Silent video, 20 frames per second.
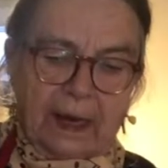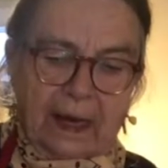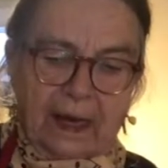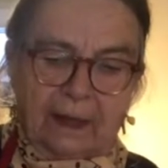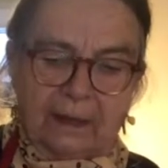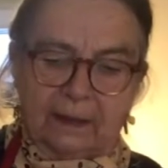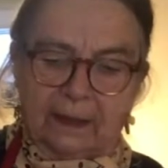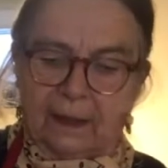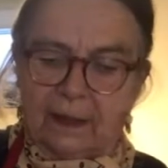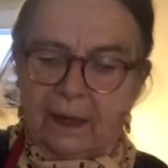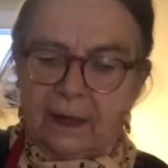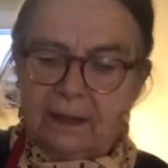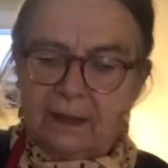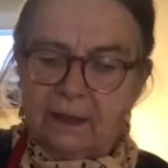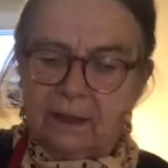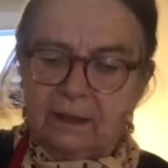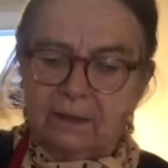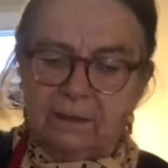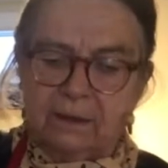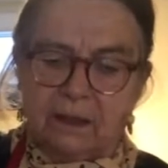And I like to
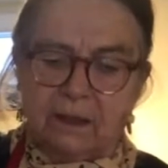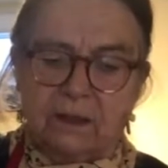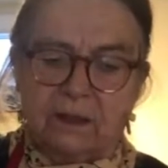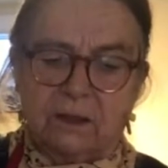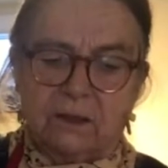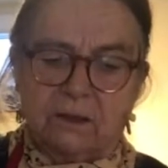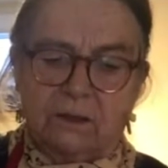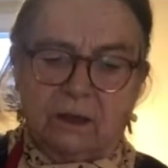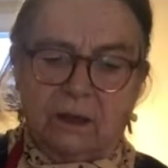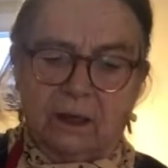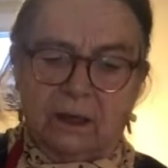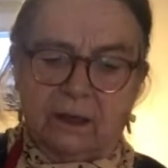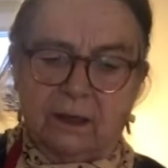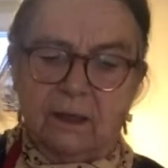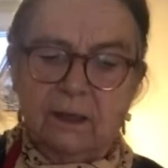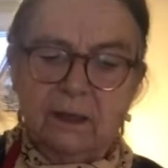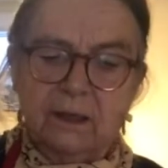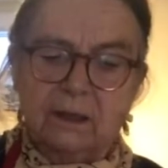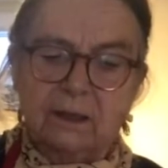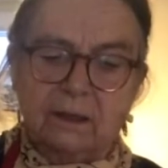give this to
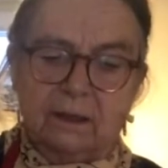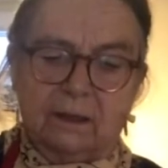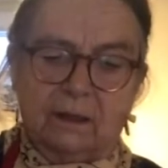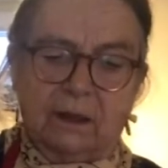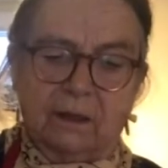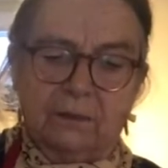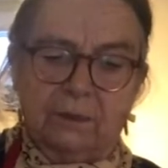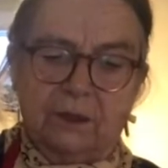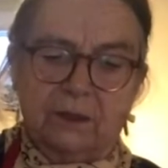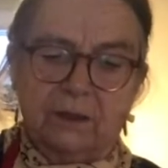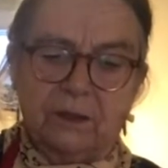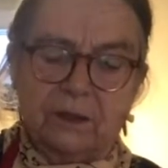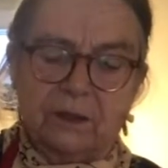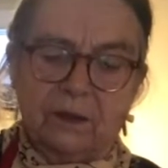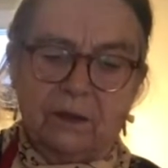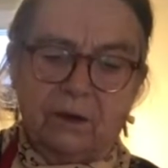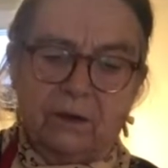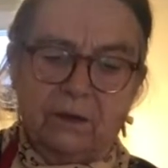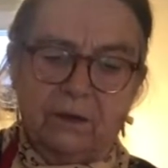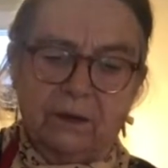kids because
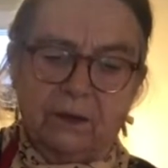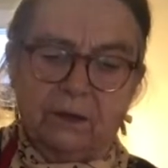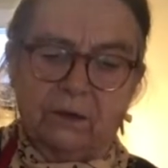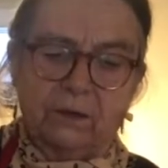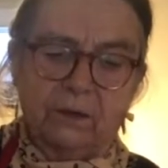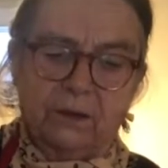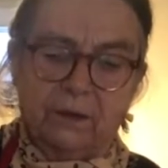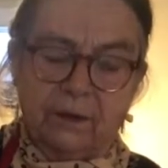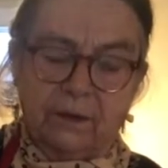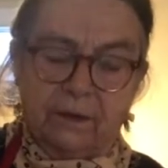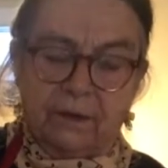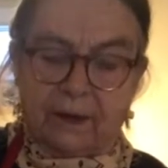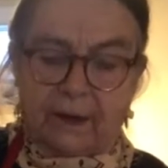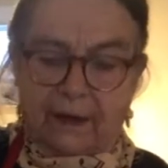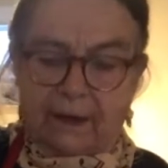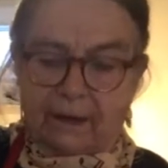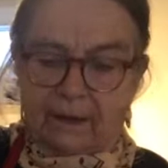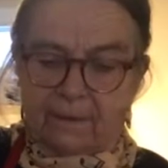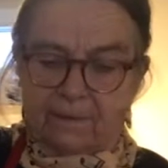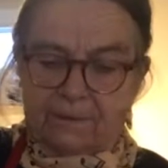they're
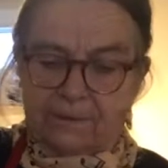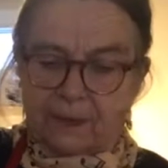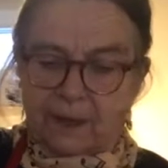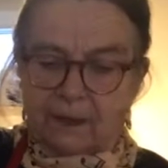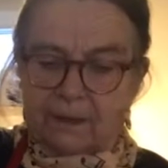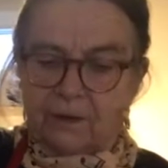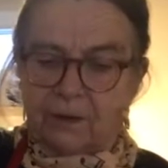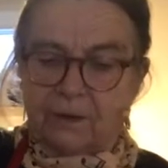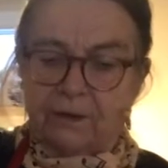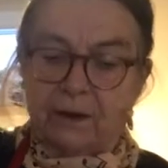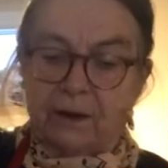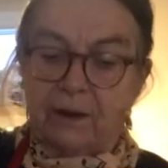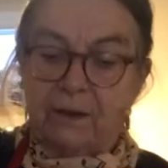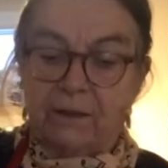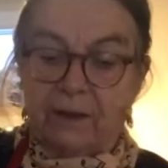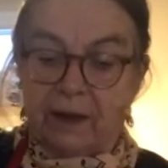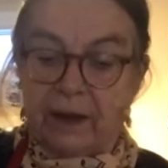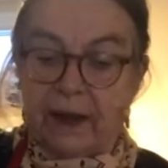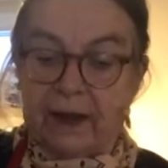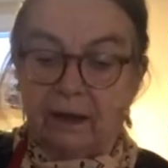very,
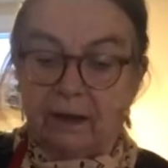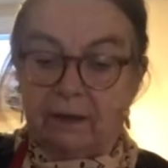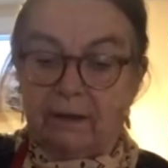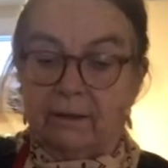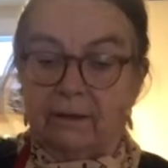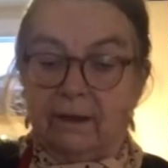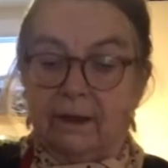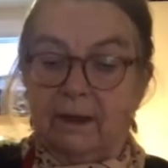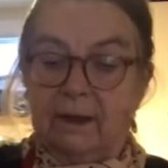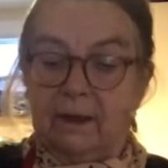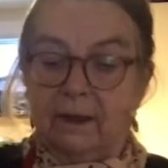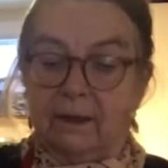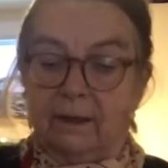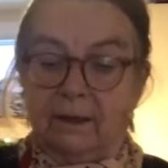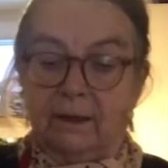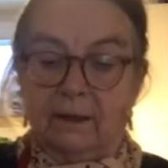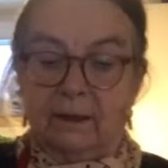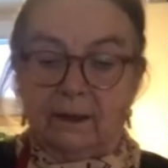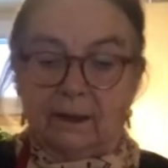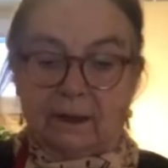very healthy.
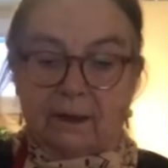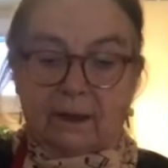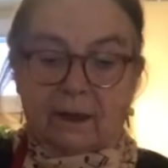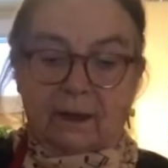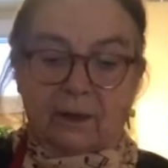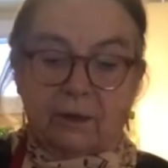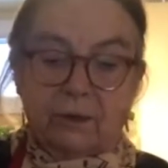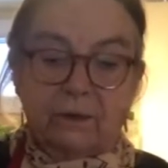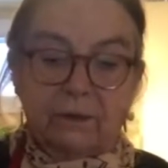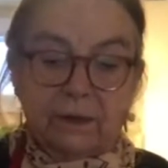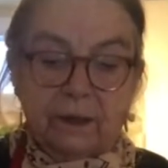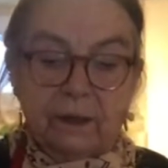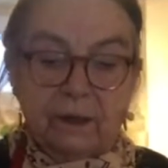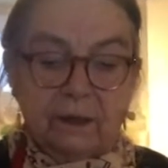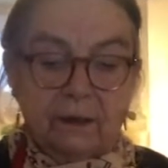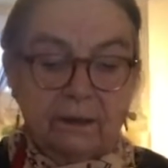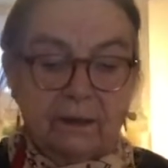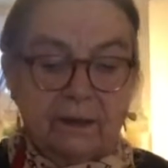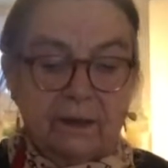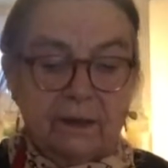In
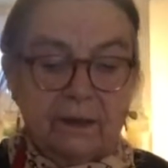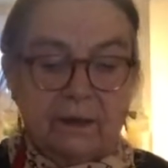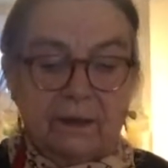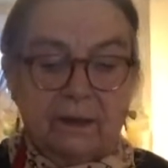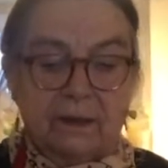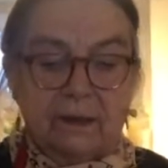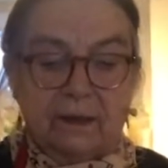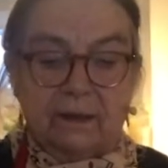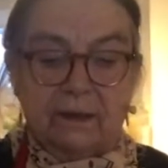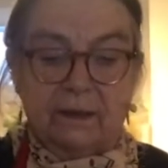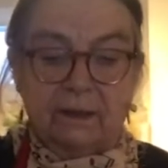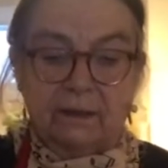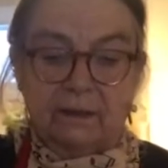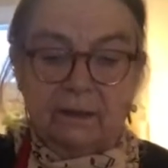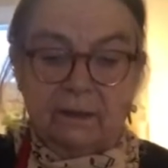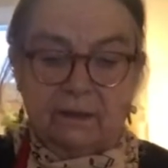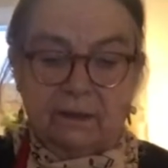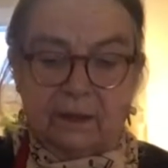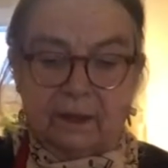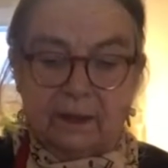Ayurveda, they say
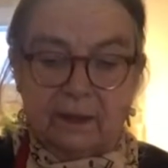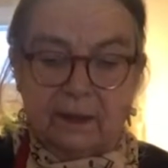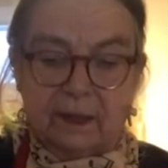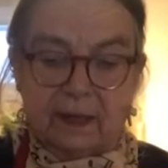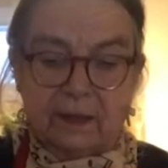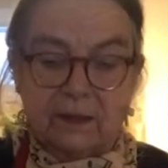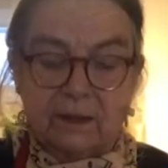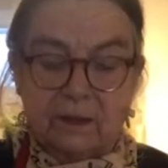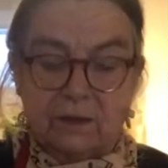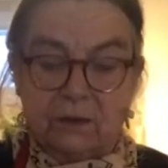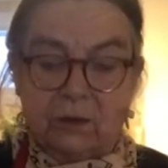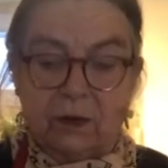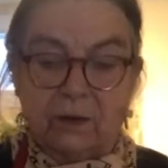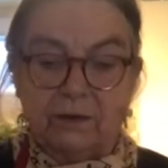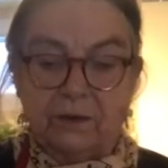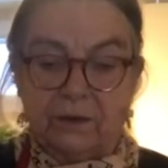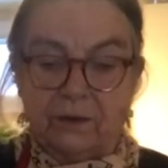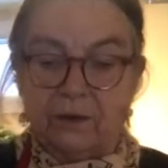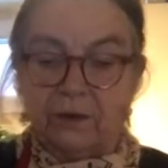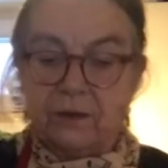that dates and all of
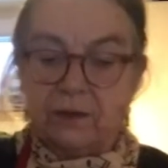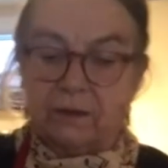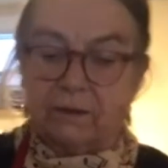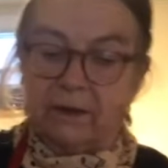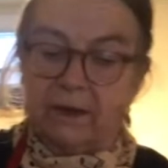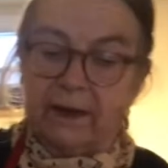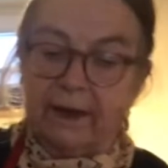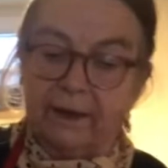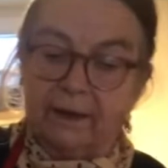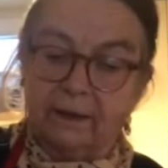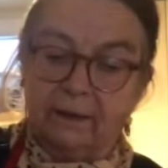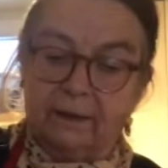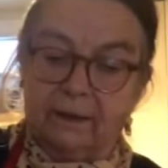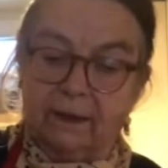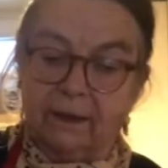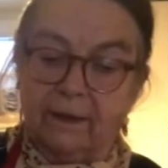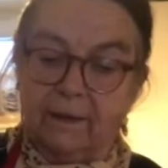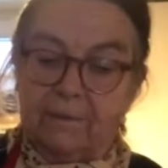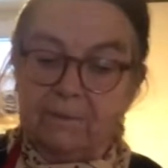the nuts are very healthy.